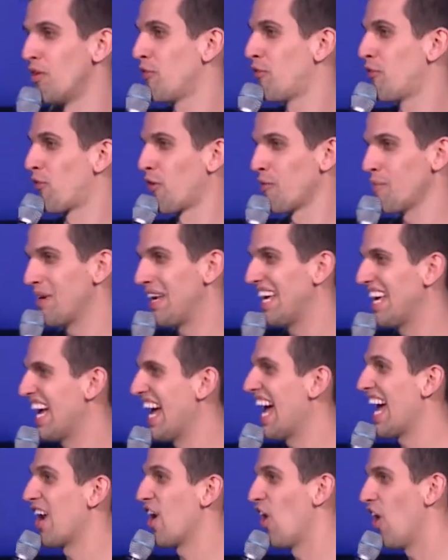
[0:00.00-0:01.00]
for me
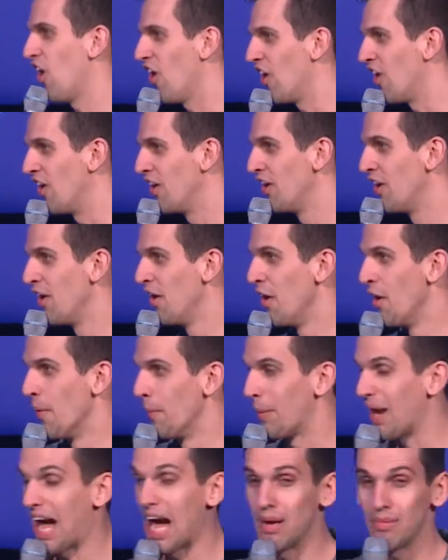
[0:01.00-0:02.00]
at all.
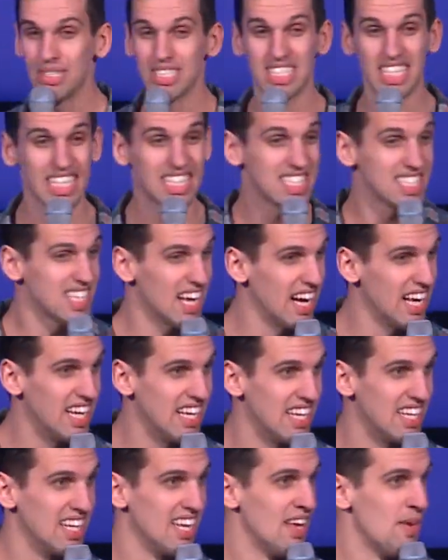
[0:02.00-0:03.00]
But I'm just
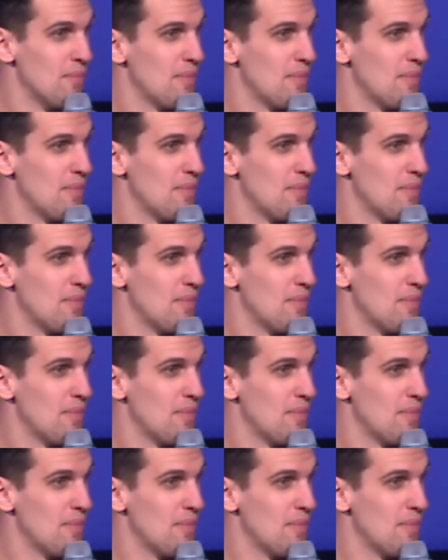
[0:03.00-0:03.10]
excited.